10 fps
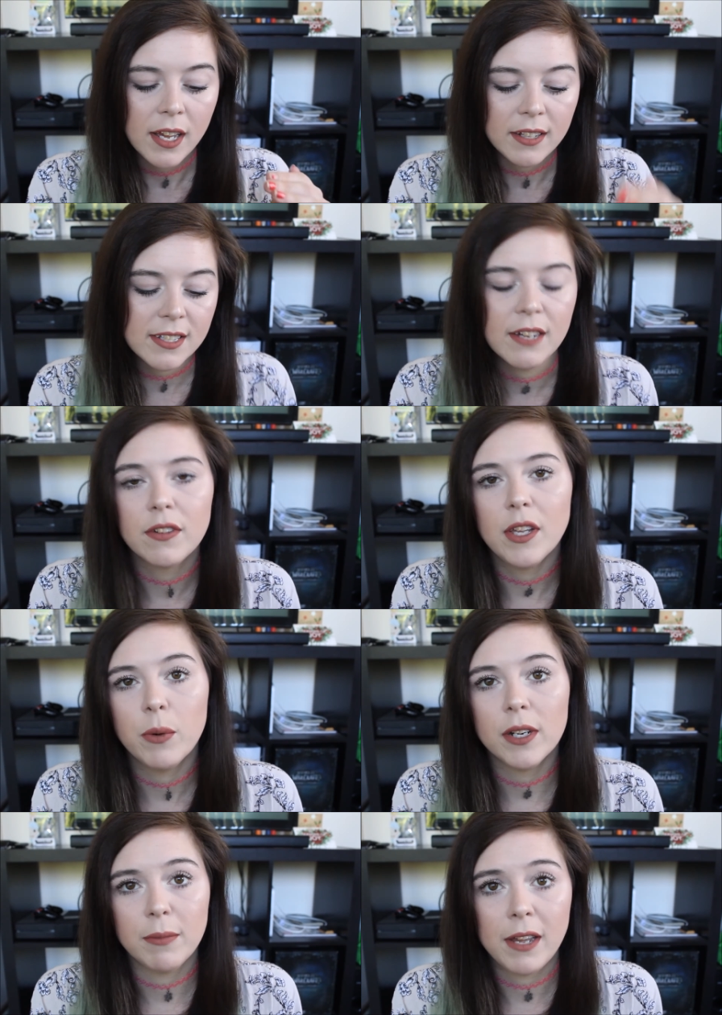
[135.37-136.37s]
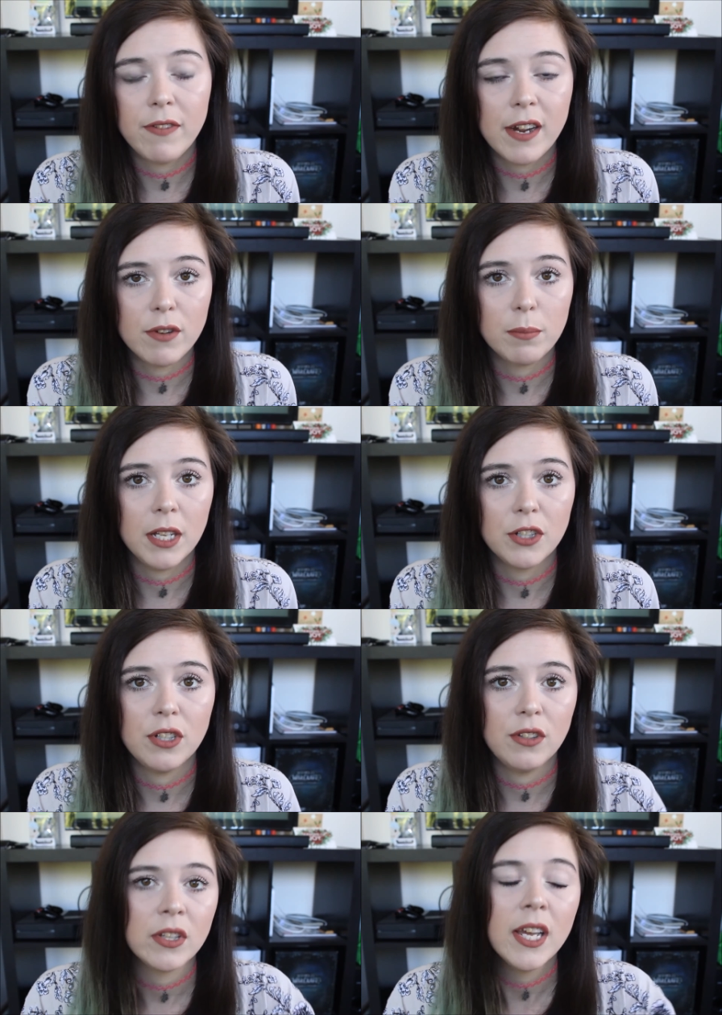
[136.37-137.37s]
It's definitely one of my favorite
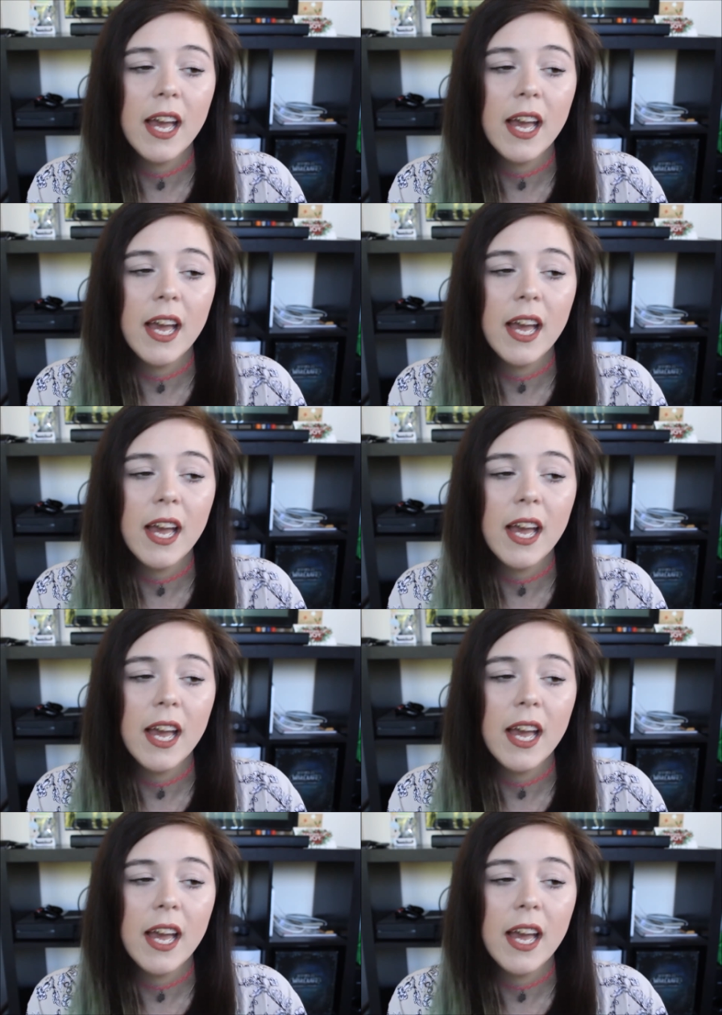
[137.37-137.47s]
blushes